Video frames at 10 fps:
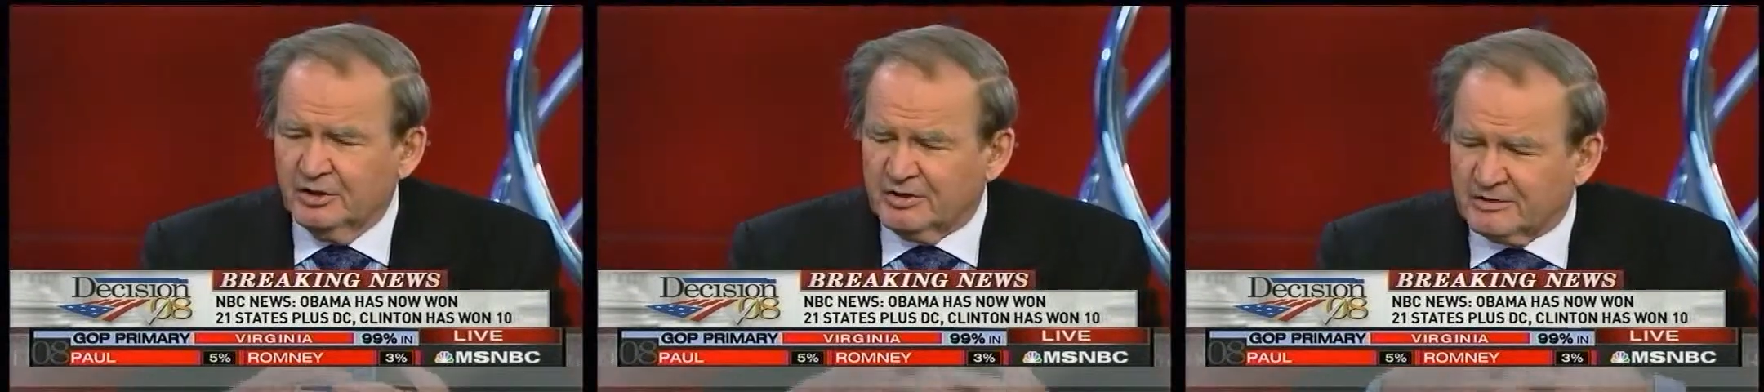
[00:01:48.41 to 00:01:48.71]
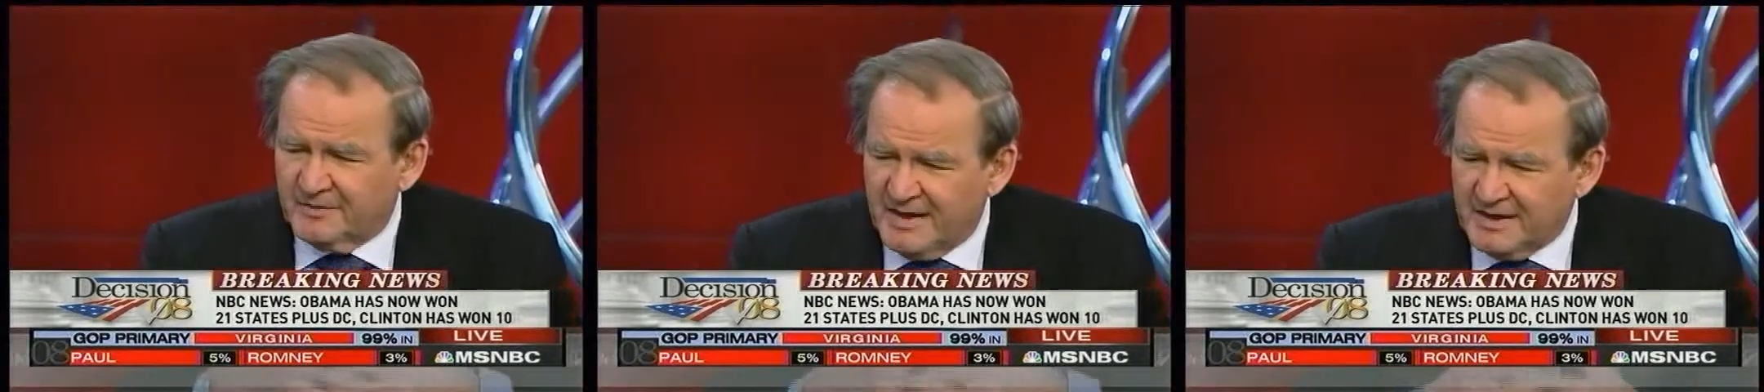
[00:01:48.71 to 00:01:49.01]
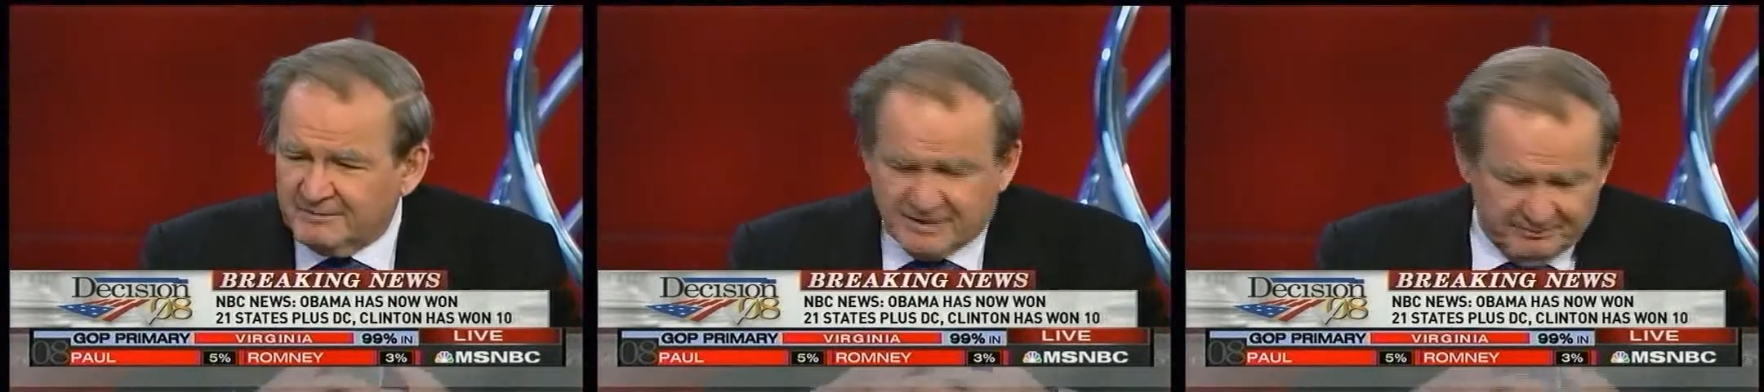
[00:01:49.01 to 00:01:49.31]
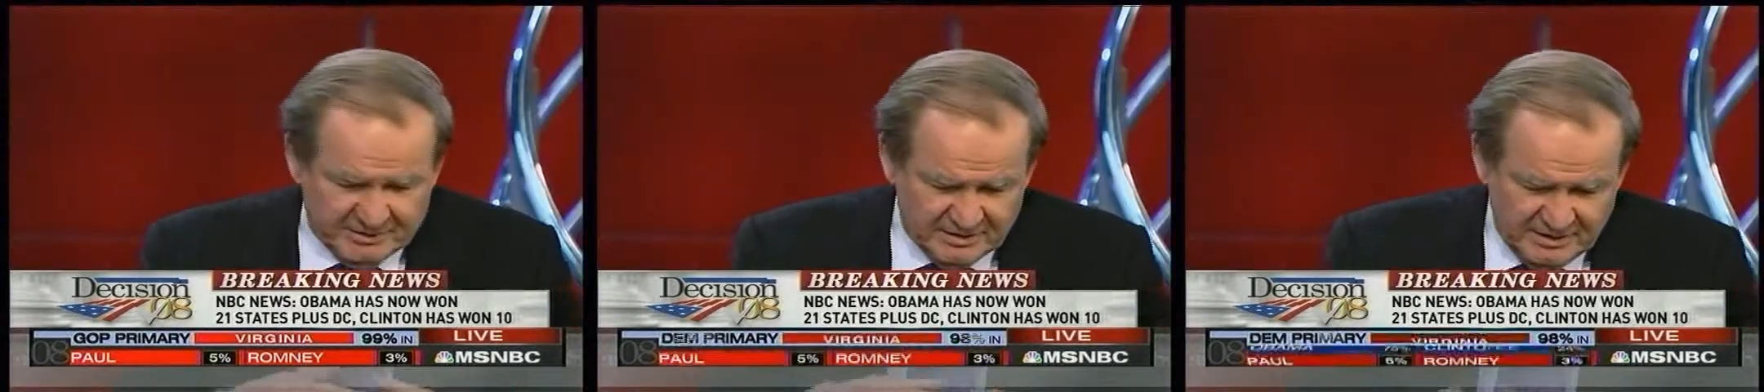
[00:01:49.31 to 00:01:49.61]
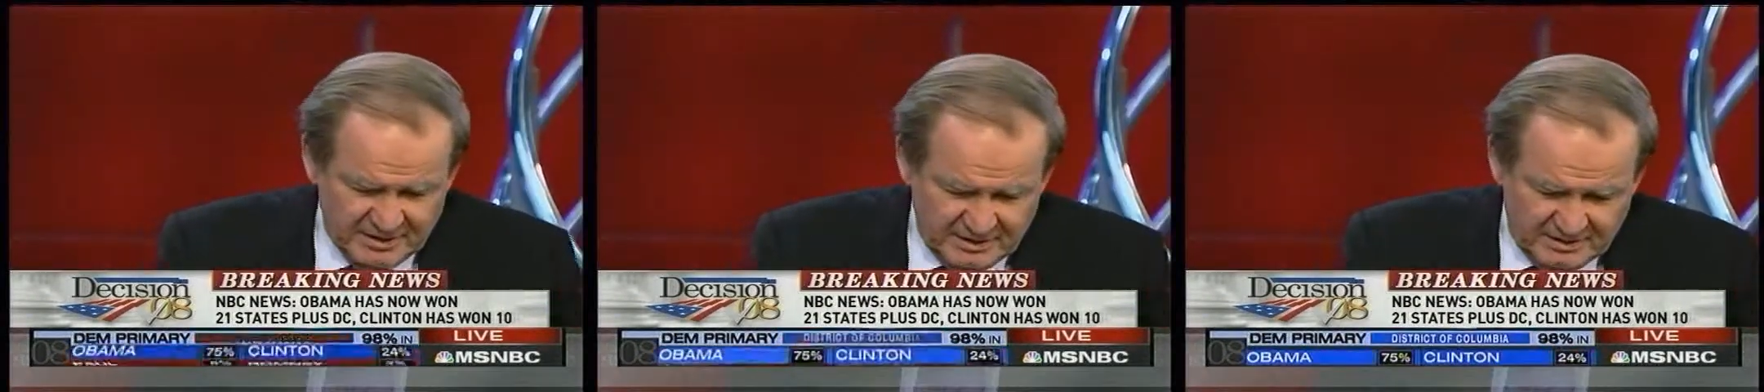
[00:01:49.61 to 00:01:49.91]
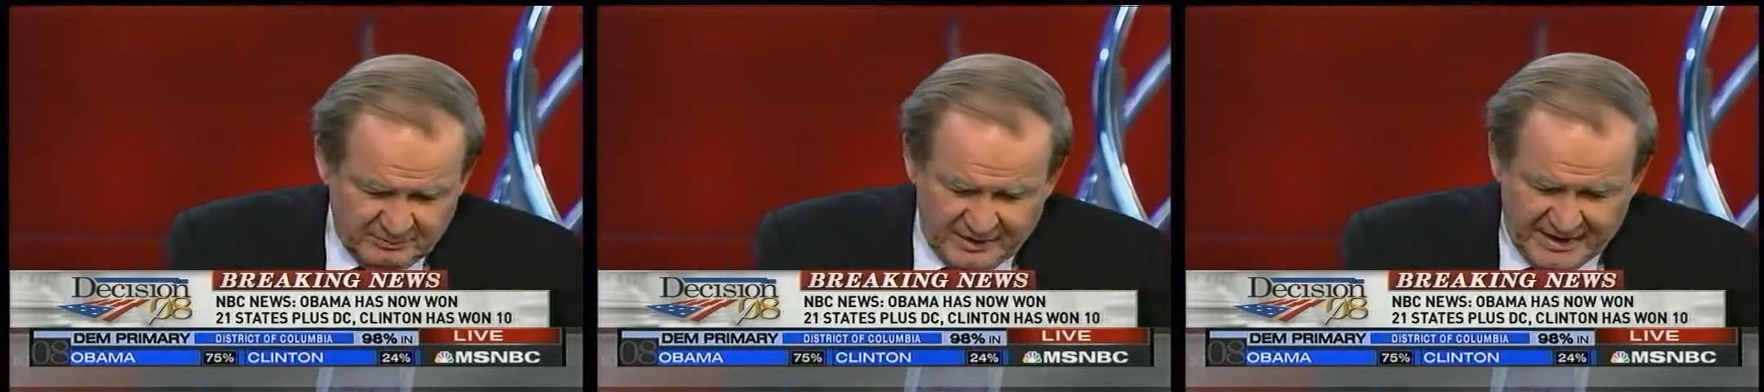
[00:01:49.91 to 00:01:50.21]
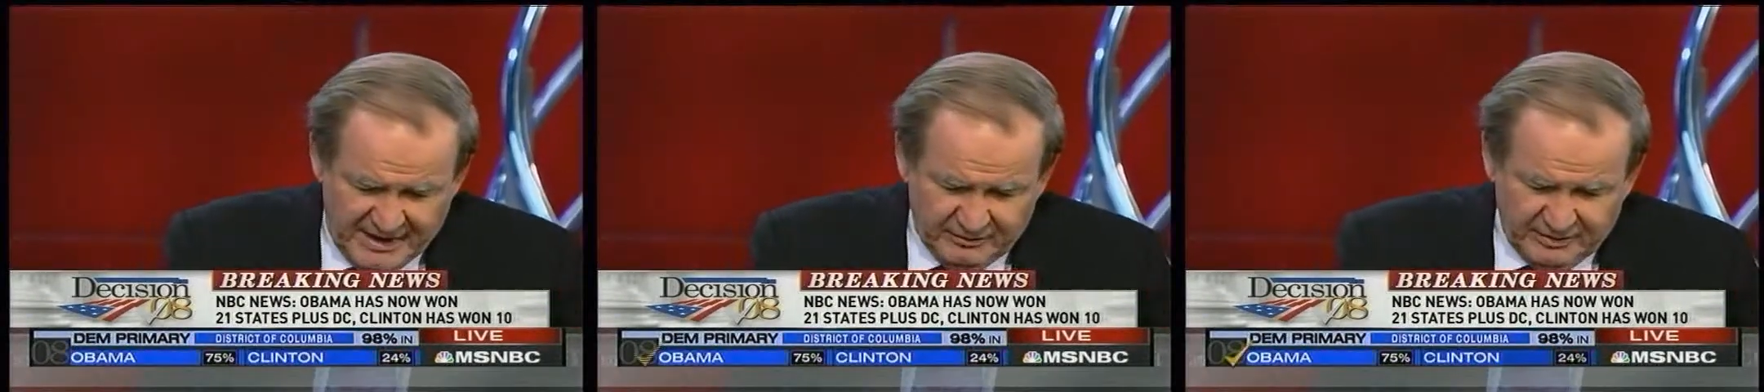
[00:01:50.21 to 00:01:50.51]
Look, when
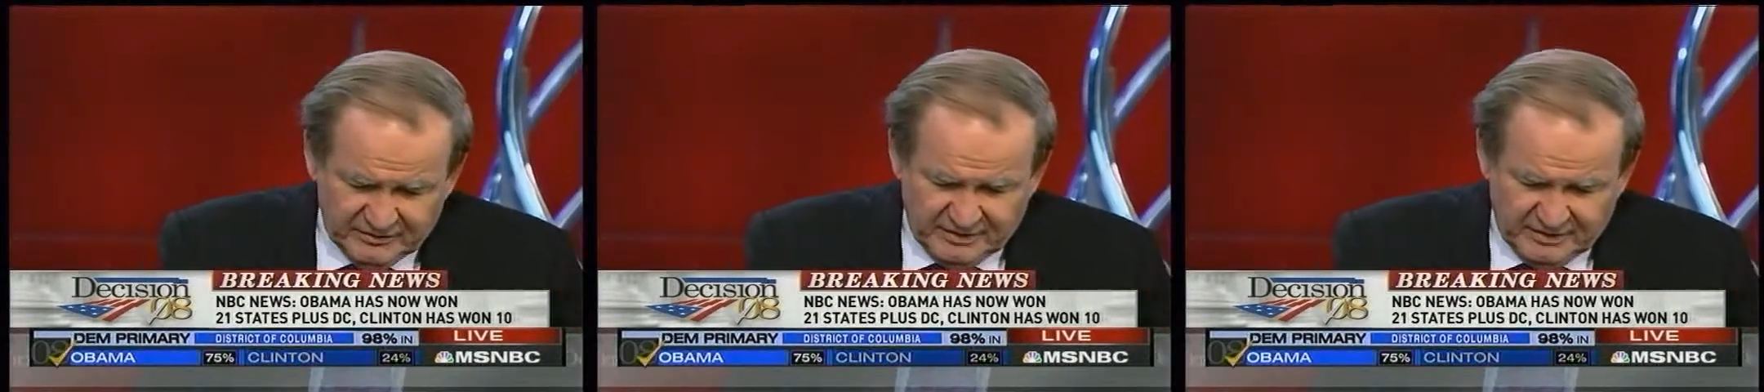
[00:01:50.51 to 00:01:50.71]
Andrea